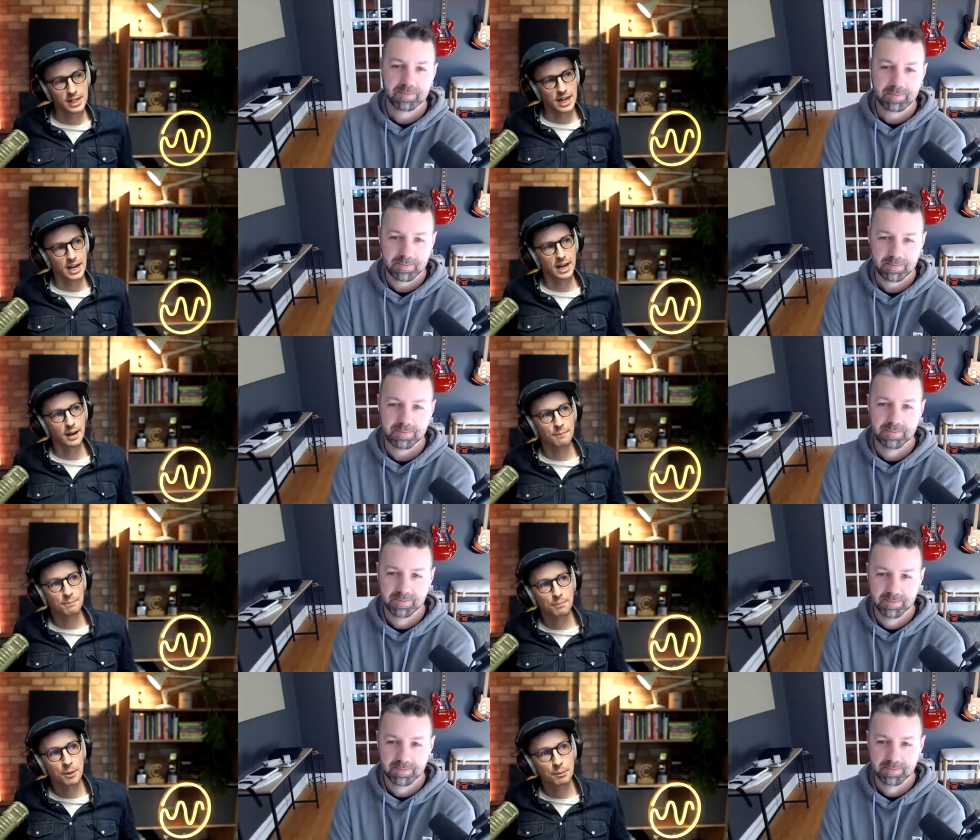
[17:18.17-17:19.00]

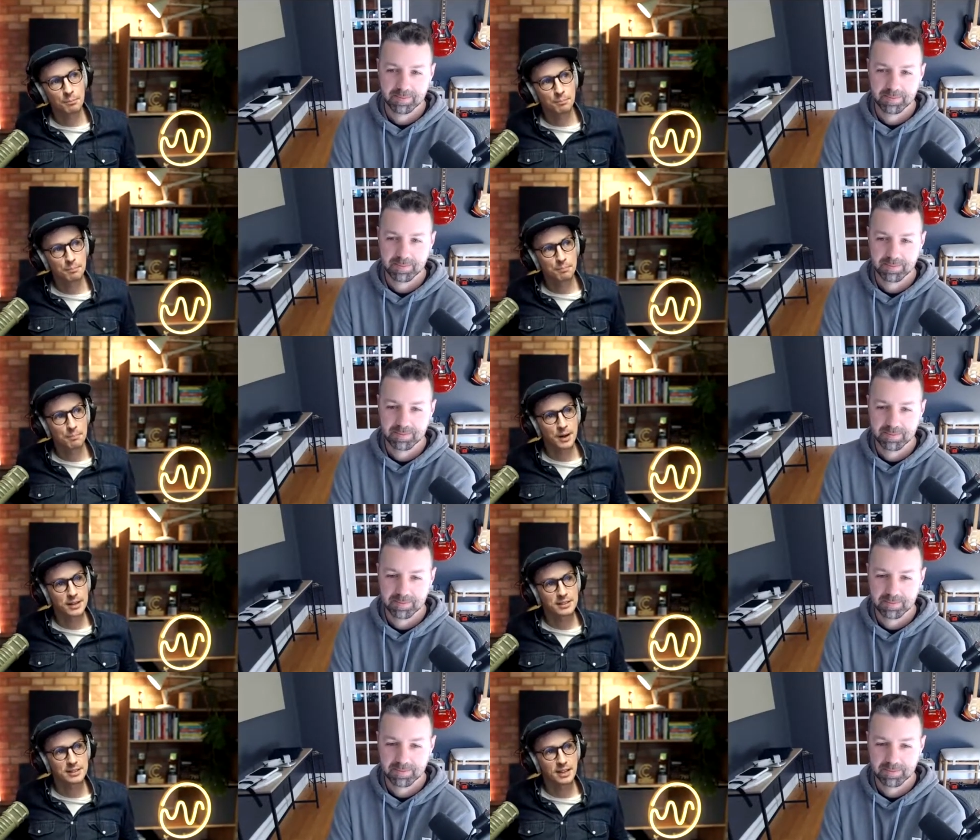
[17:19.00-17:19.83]
Speaker 1: Um,
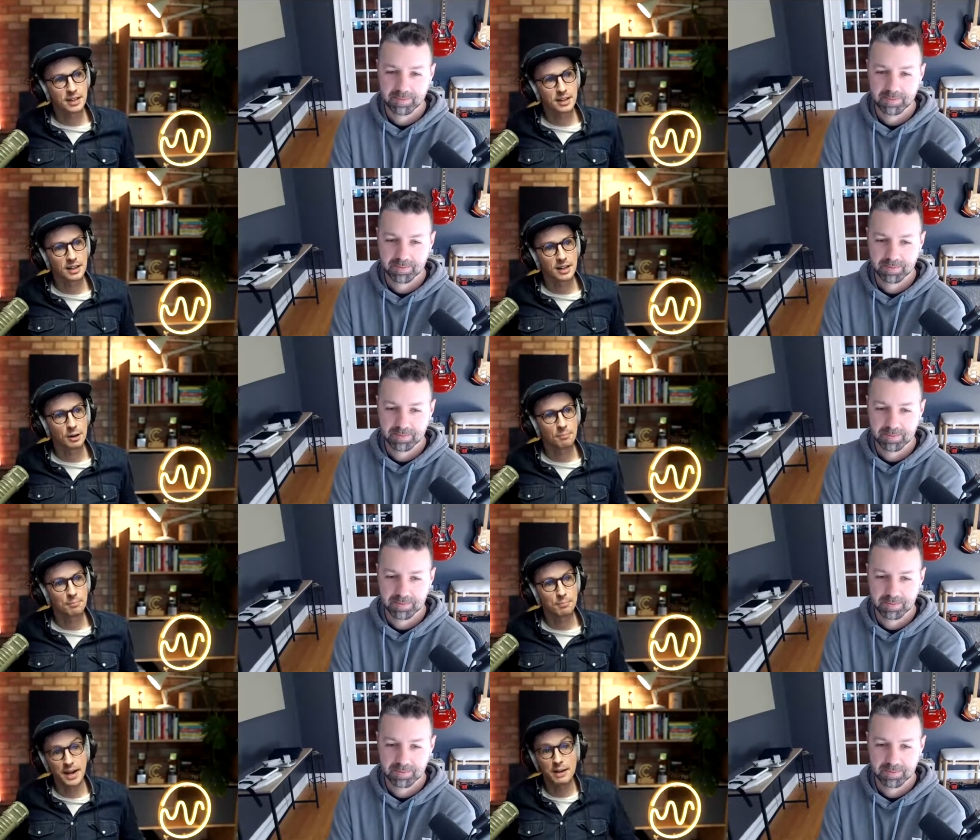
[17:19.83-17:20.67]
but uh,
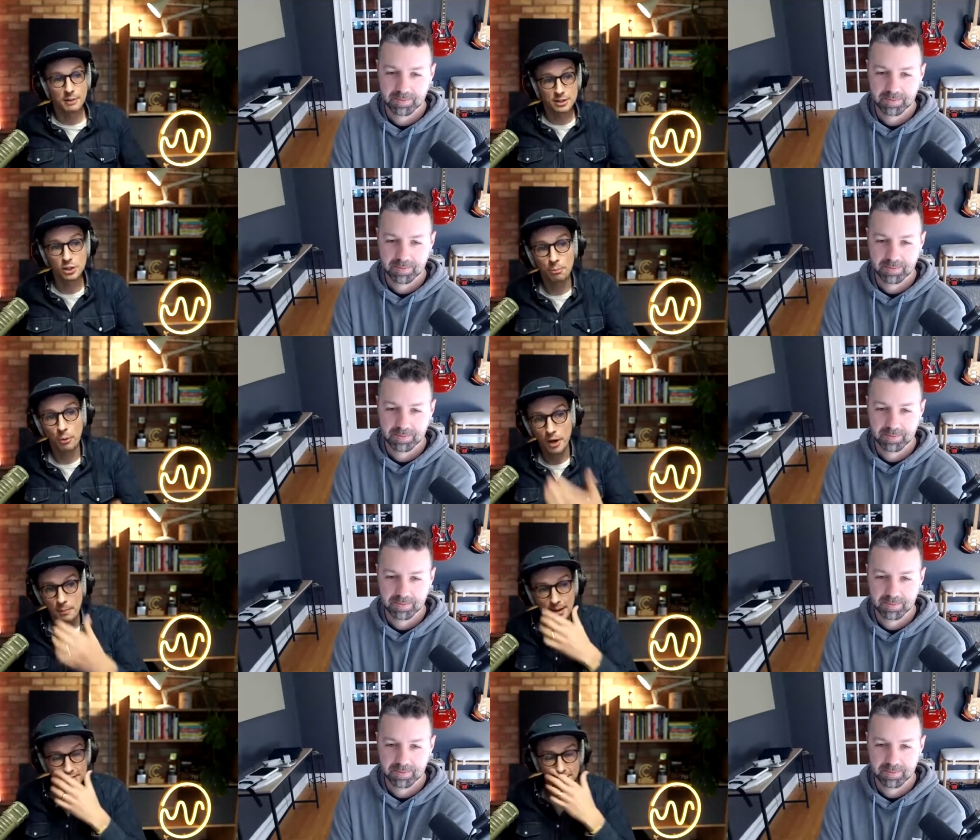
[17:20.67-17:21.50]
but anyway, to your
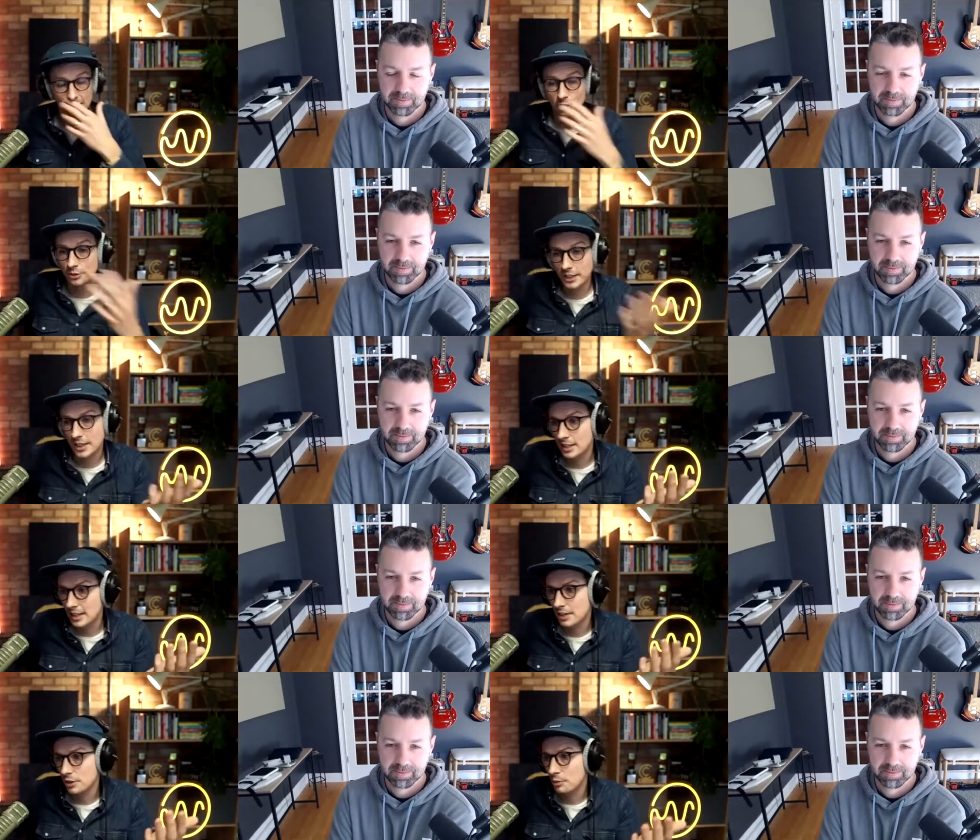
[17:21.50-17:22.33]
point about singles, like
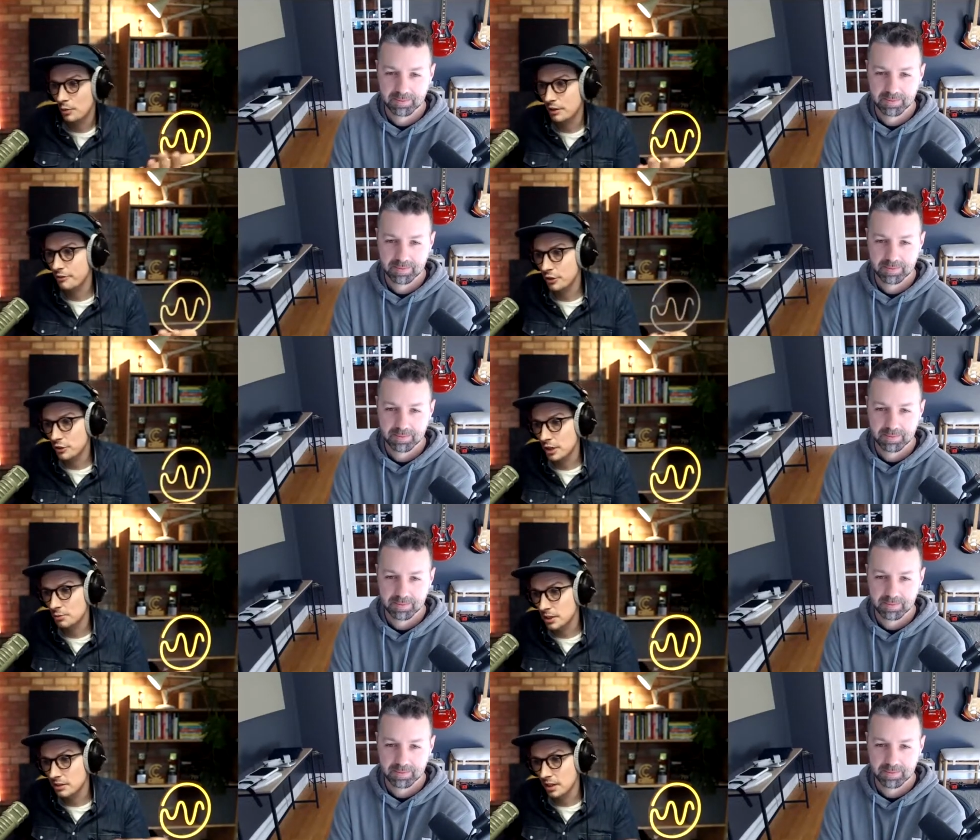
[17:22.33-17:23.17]
it, that, it really
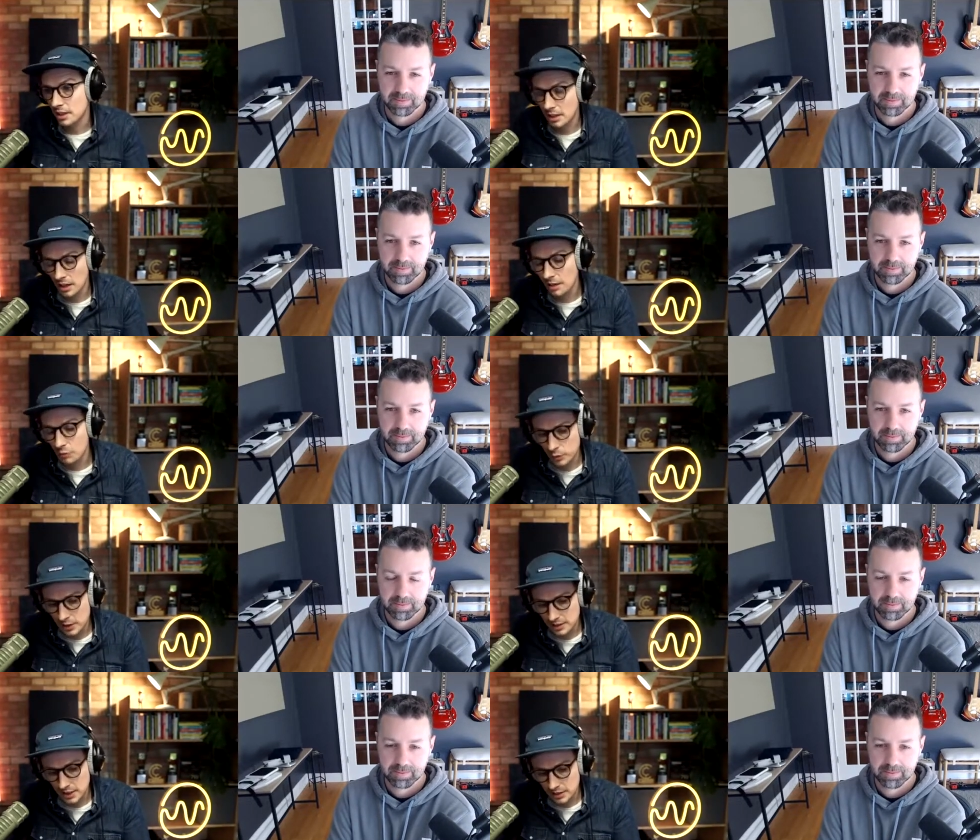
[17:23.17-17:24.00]
frustrates me because I love all
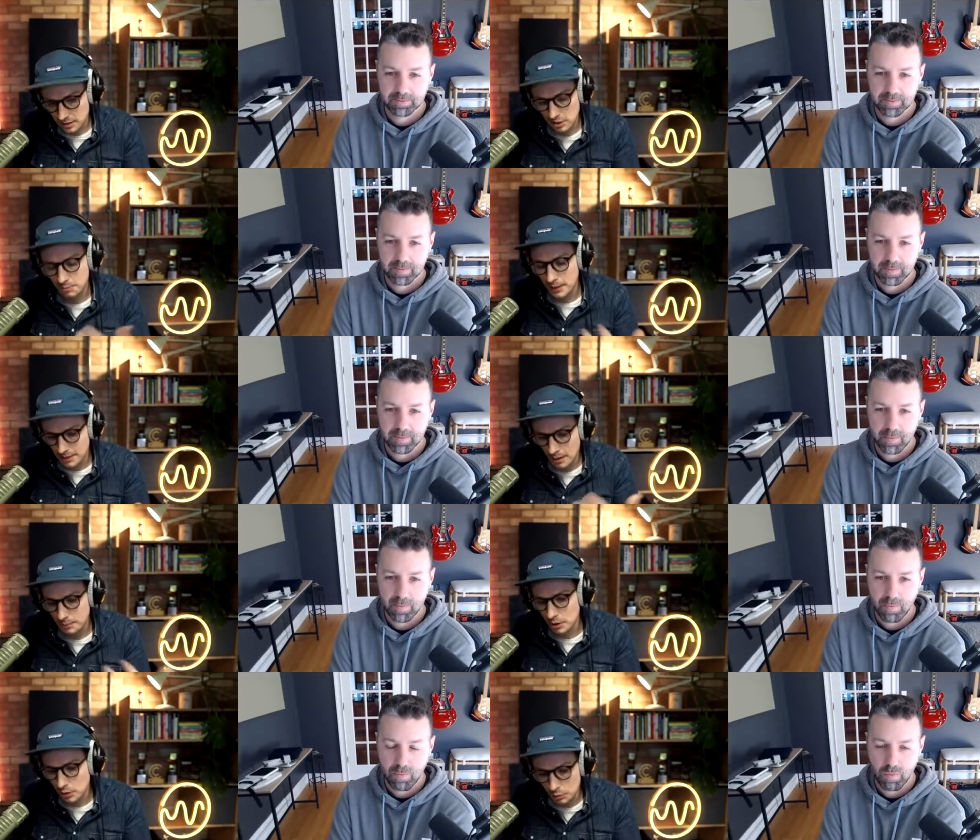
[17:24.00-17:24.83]
these things that spit
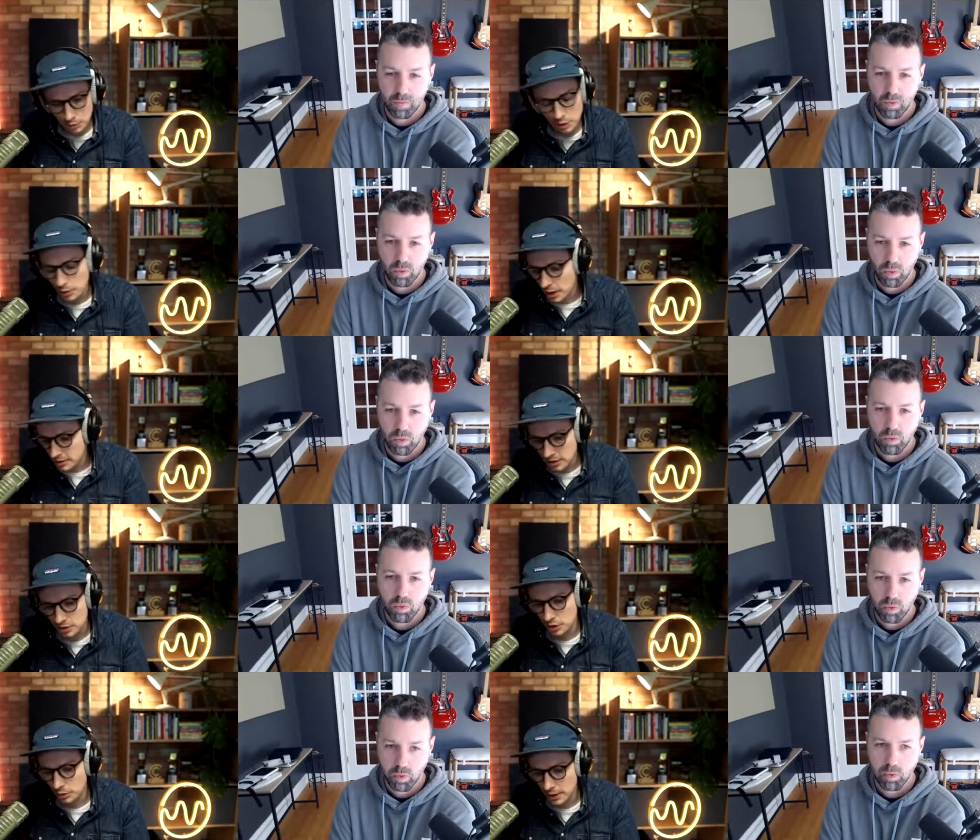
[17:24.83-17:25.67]
up new new
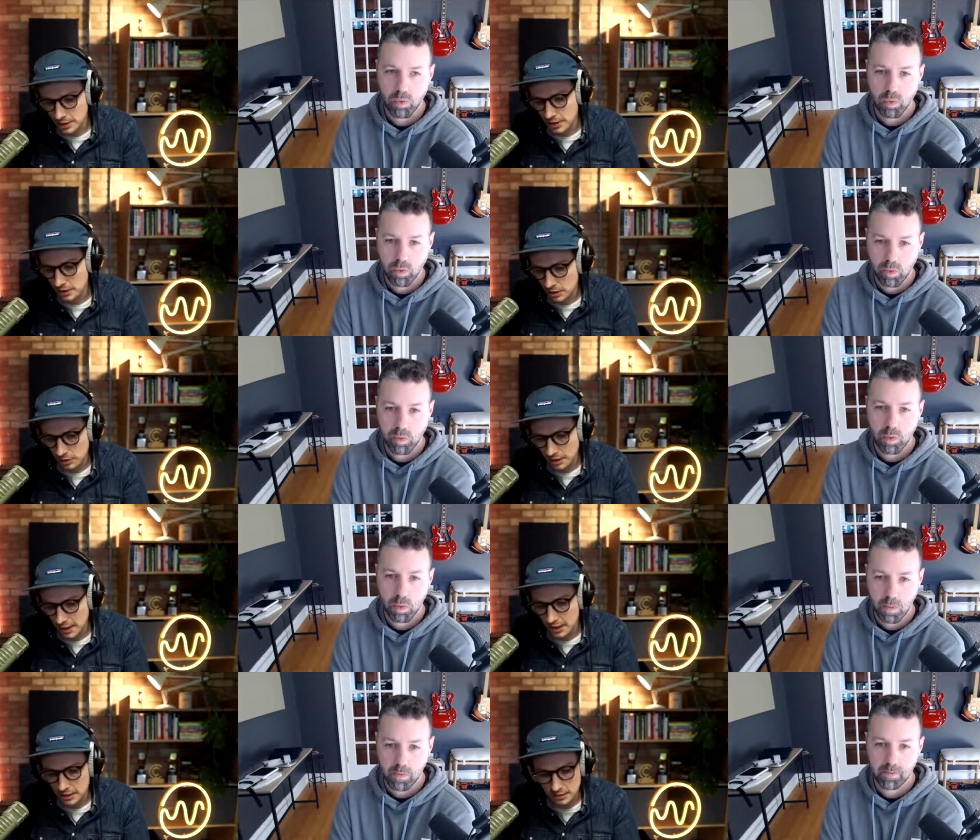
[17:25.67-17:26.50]
artists, new idea, new
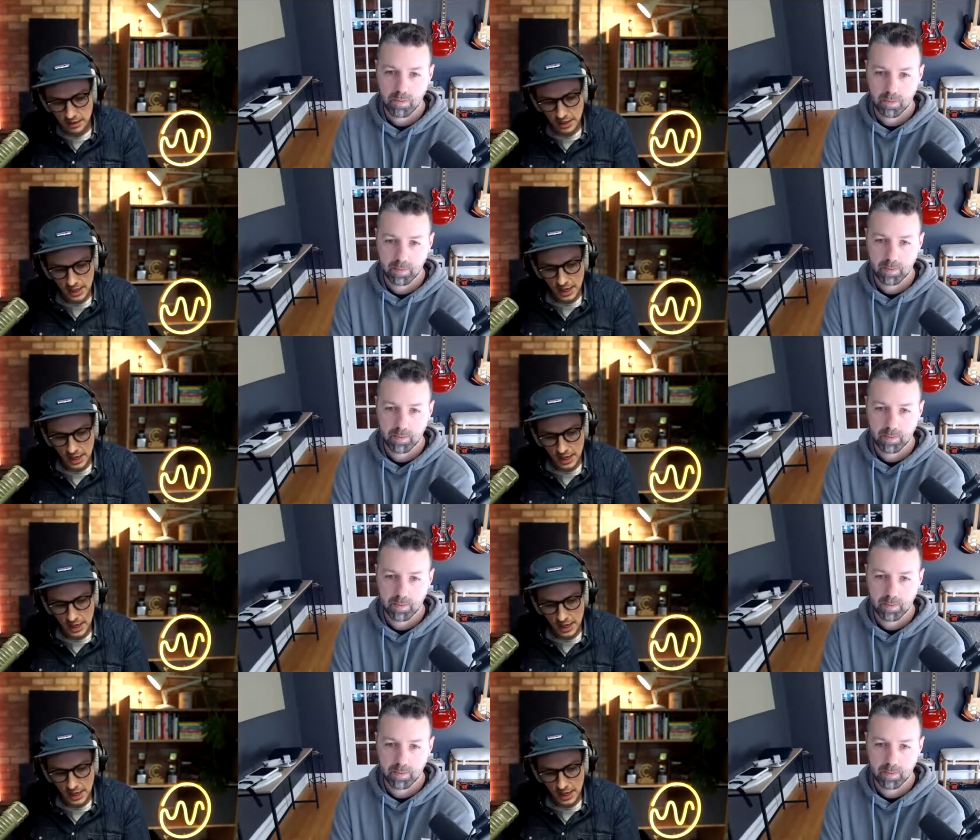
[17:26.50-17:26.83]
things.